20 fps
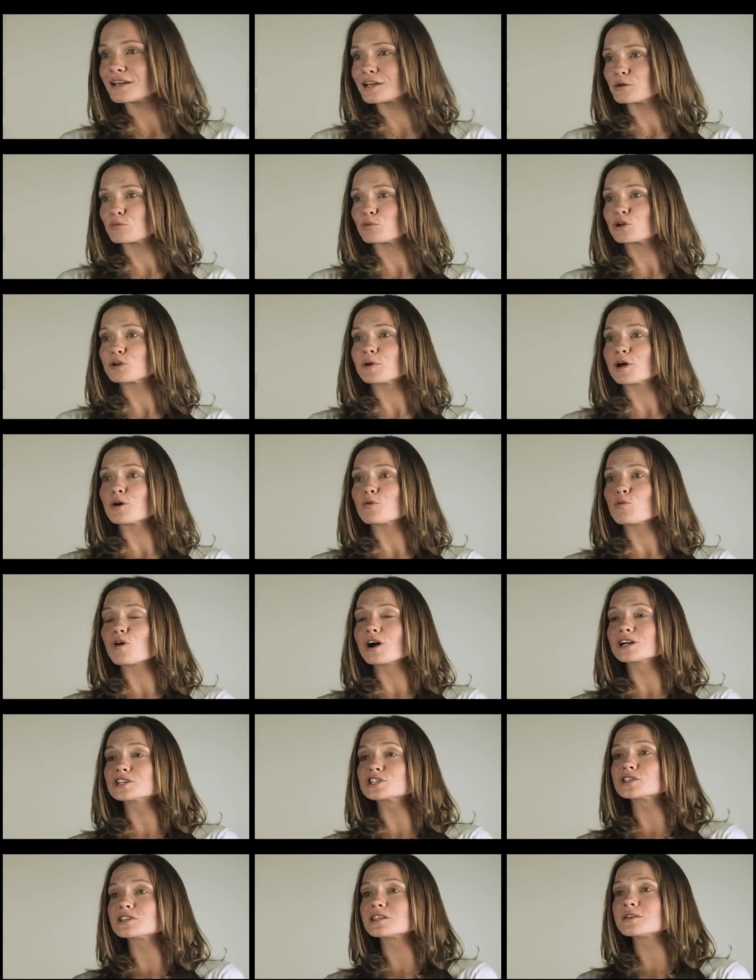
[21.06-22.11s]
And what about
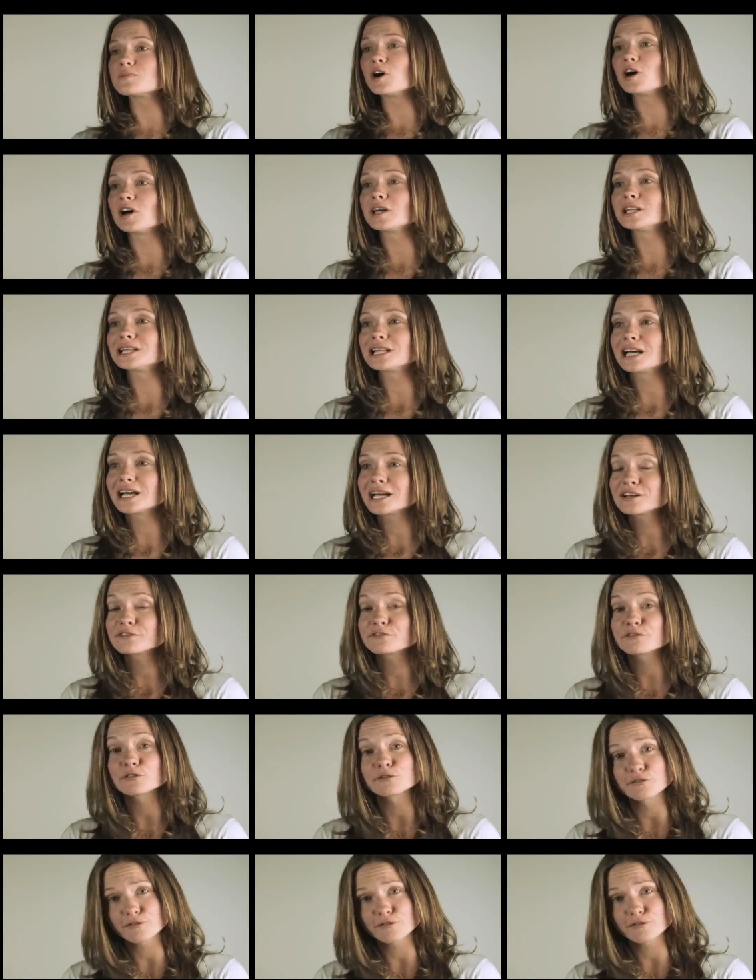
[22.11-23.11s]
watching them online for